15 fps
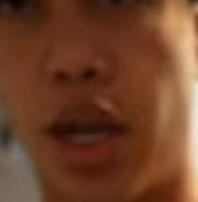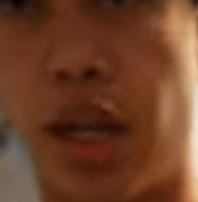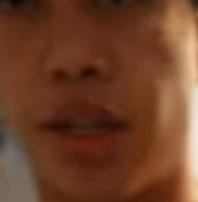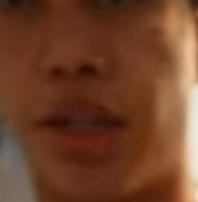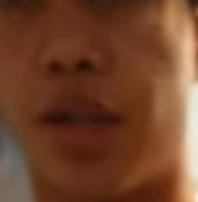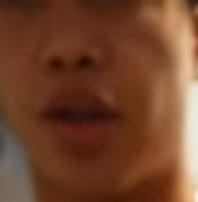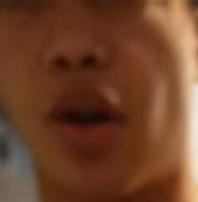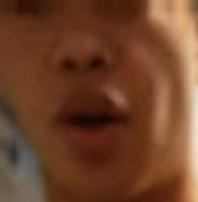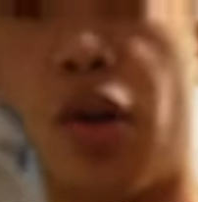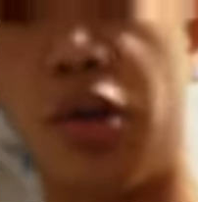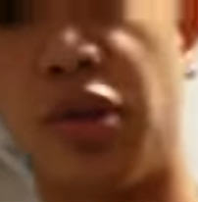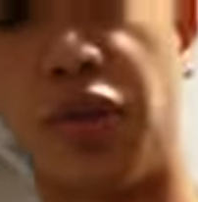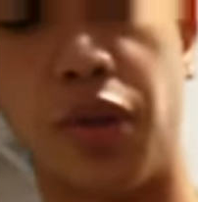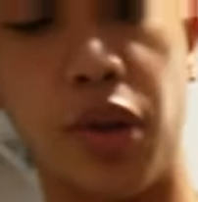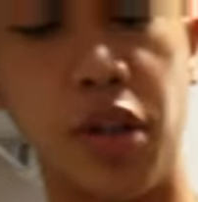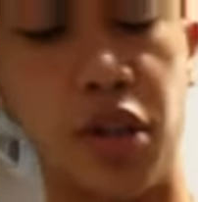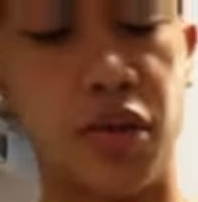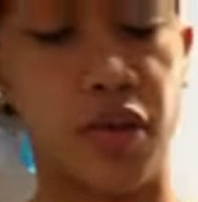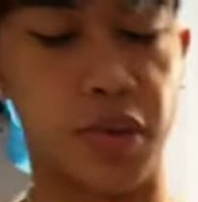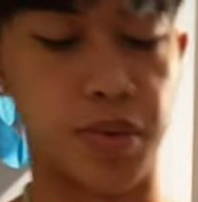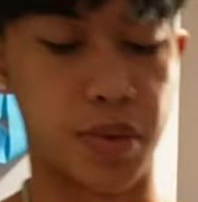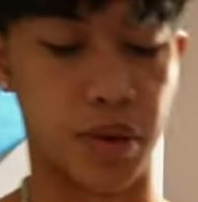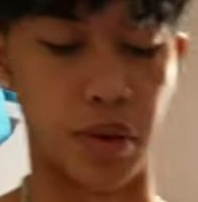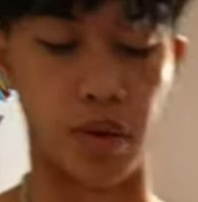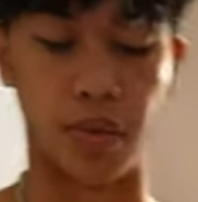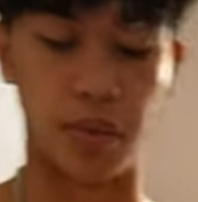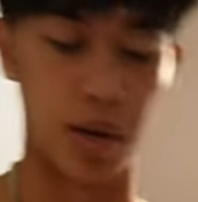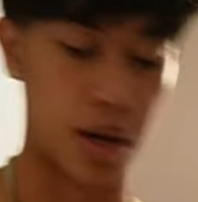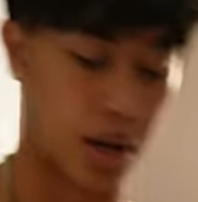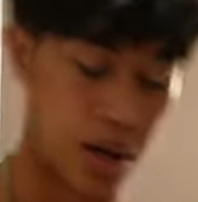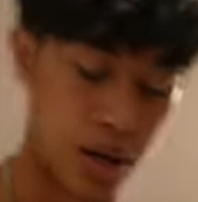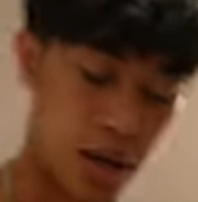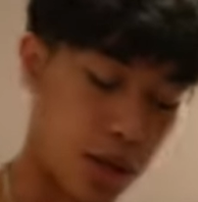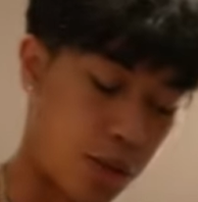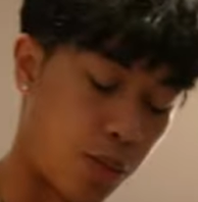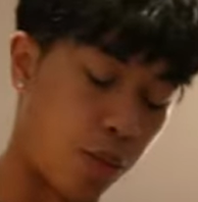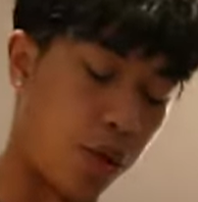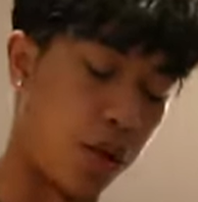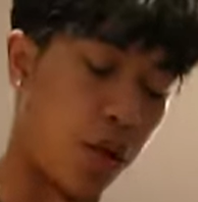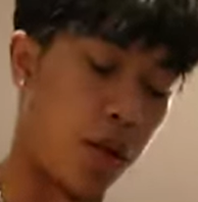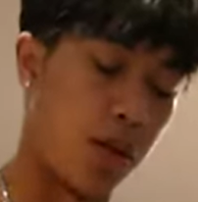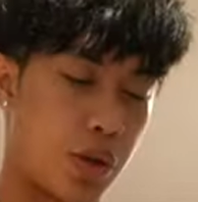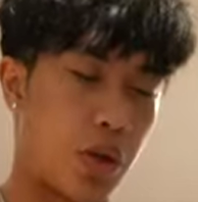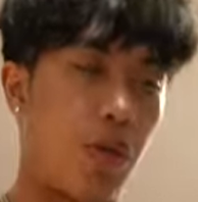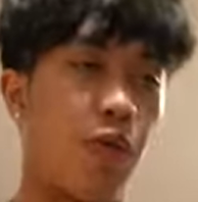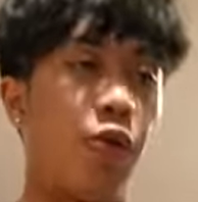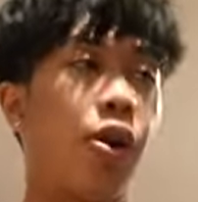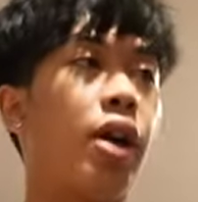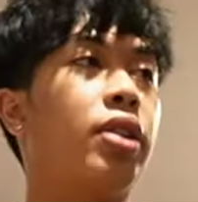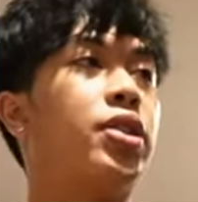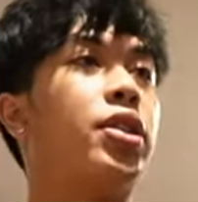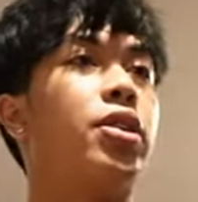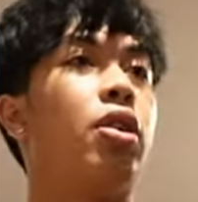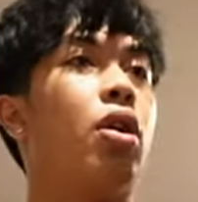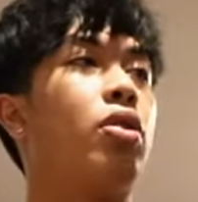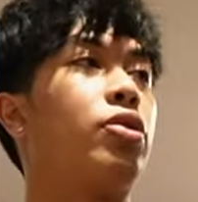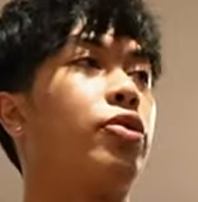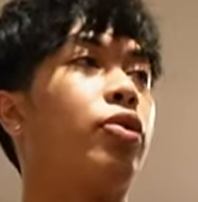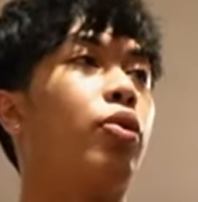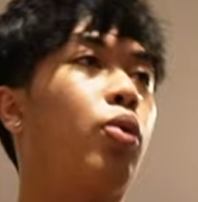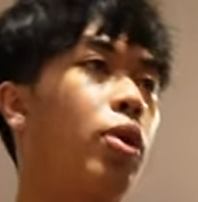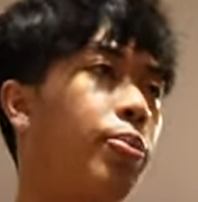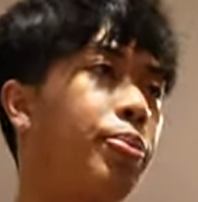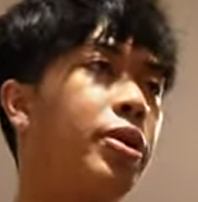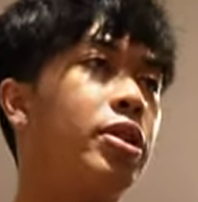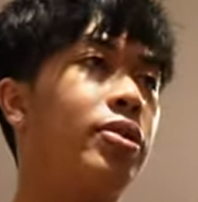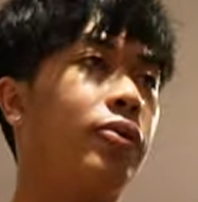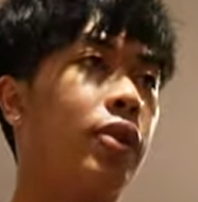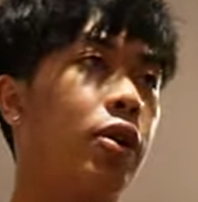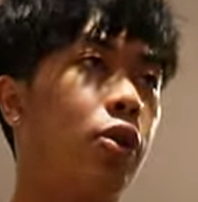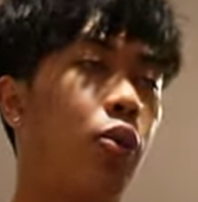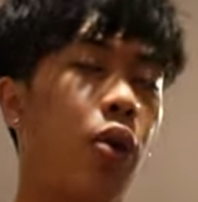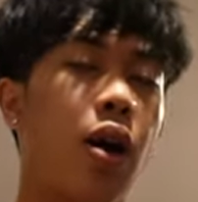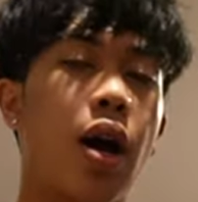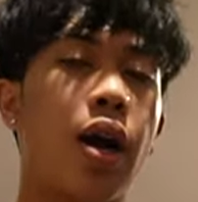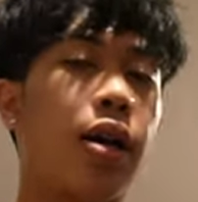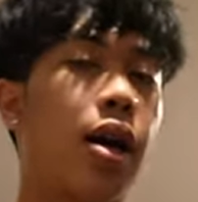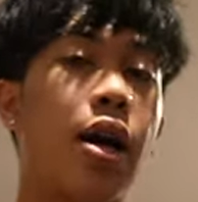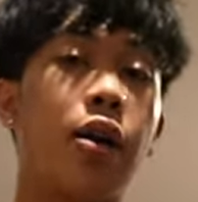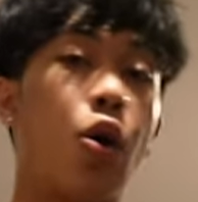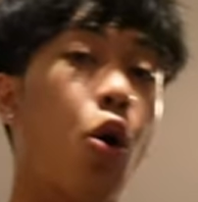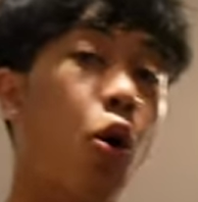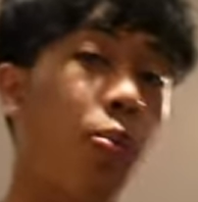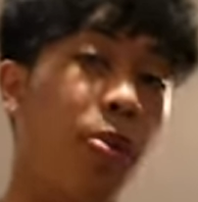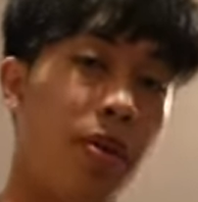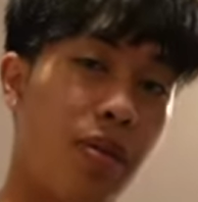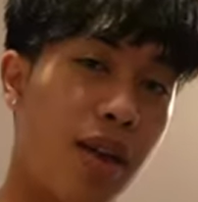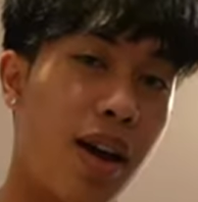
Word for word: $19 for each of them. So it's pretty good. So for $19 for one piece of underwear, I, I hope it